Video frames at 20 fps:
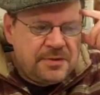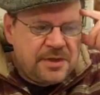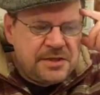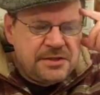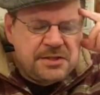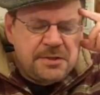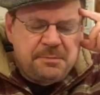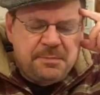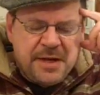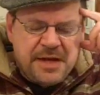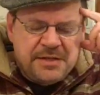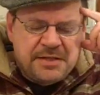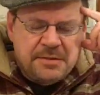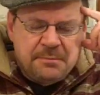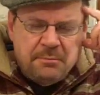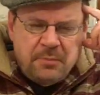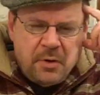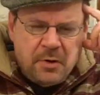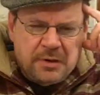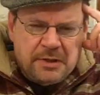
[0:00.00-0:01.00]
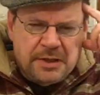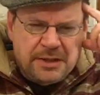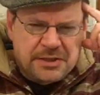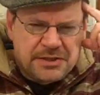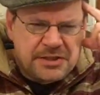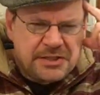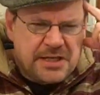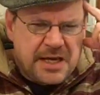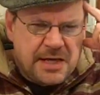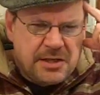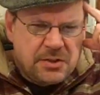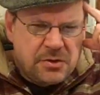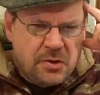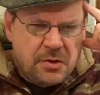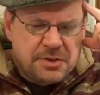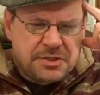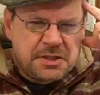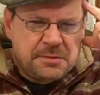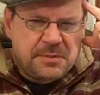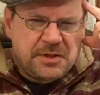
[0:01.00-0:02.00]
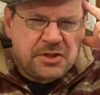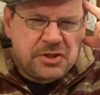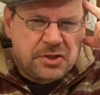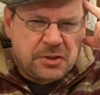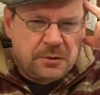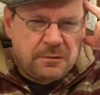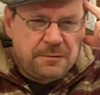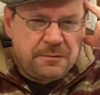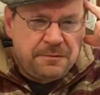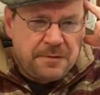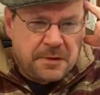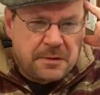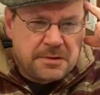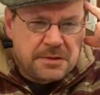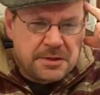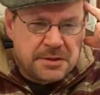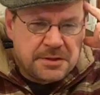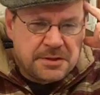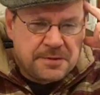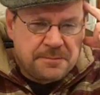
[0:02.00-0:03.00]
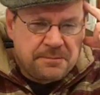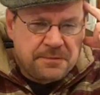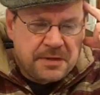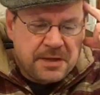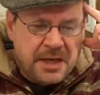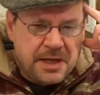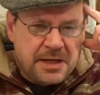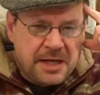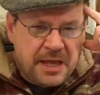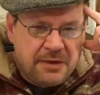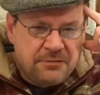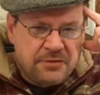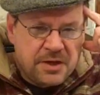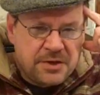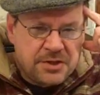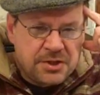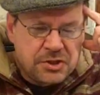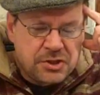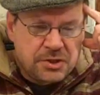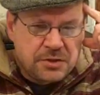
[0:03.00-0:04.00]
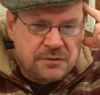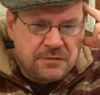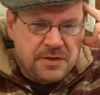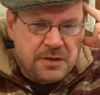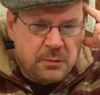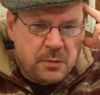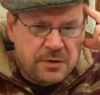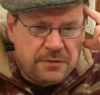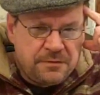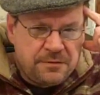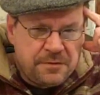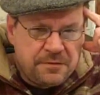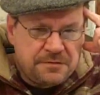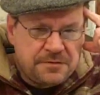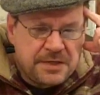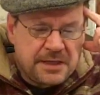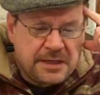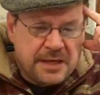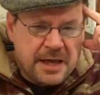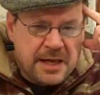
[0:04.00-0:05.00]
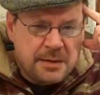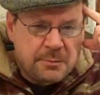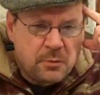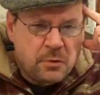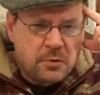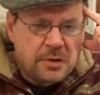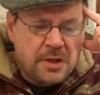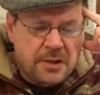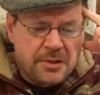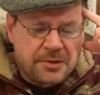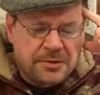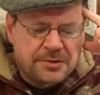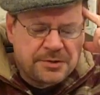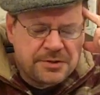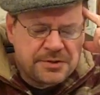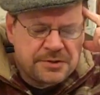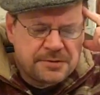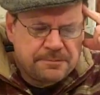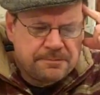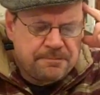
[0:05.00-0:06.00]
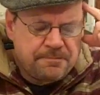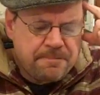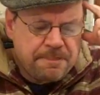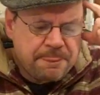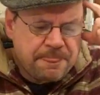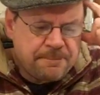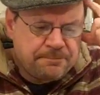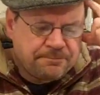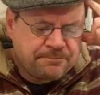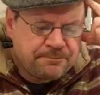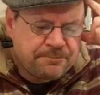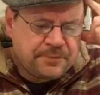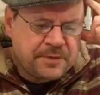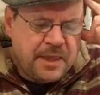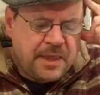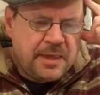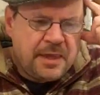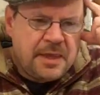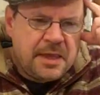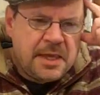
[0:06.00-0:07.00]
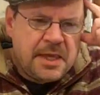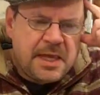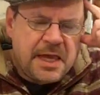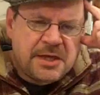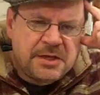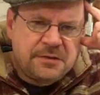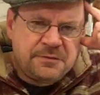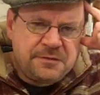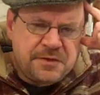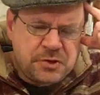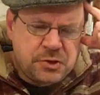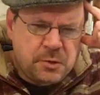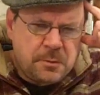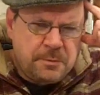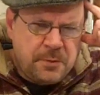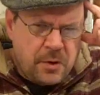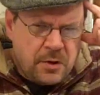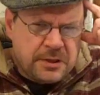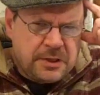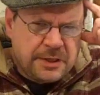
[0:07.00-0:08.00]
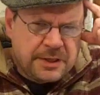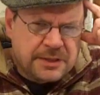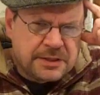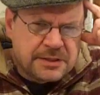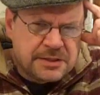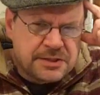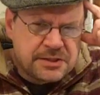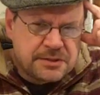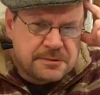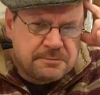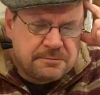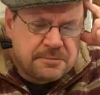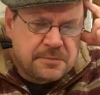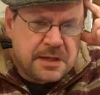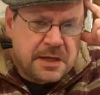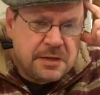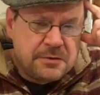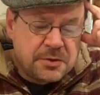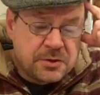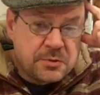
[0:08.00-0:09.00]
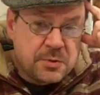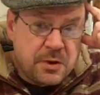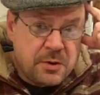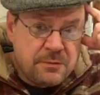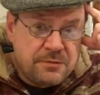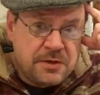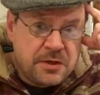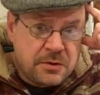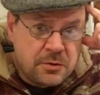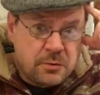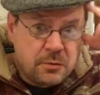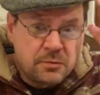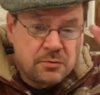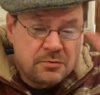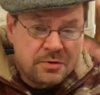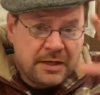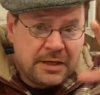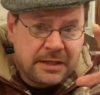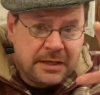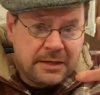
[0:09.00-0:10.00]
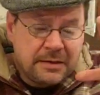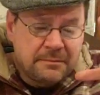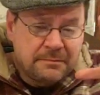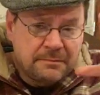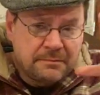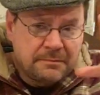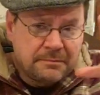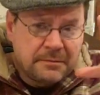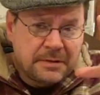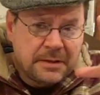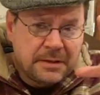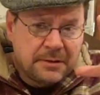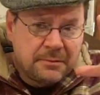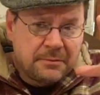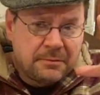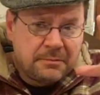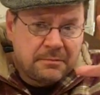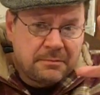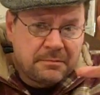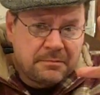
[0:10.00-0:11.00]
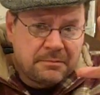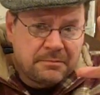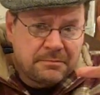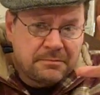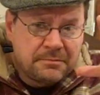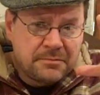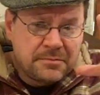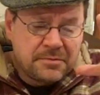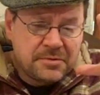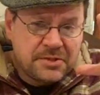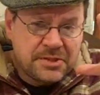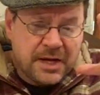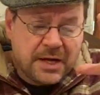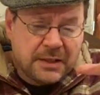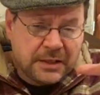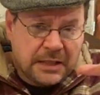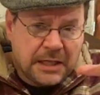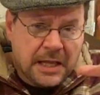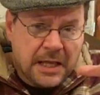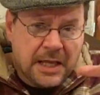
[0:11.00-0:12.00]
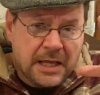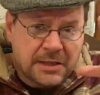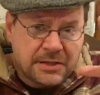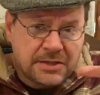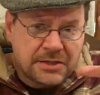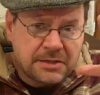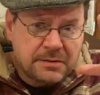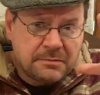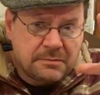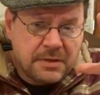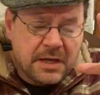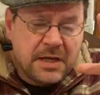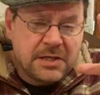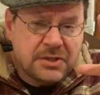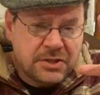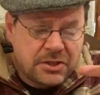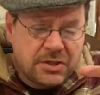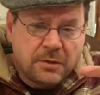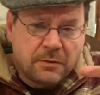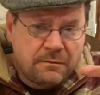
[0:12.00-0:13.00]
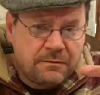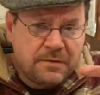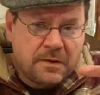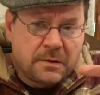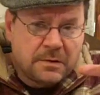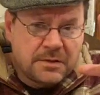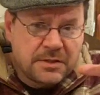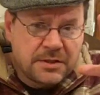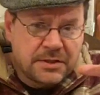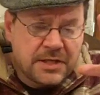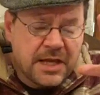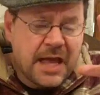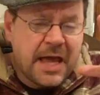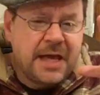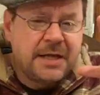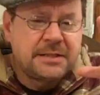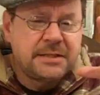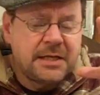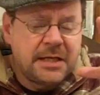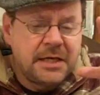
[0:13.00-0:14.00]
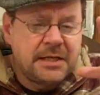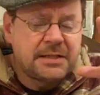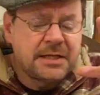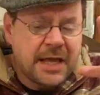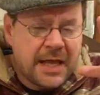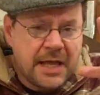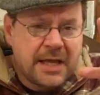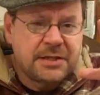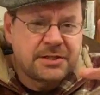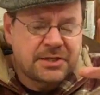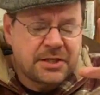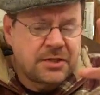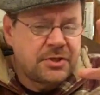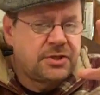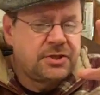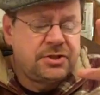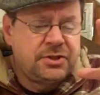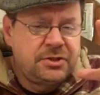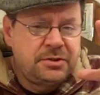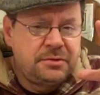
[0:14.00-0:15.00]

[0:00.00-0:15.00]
the independent bottlings tend not to be chill filtered and have the addition of E one fifty caramel colourant. And official bottlings, the twelve year old really certainly has. It's chill filtered and it has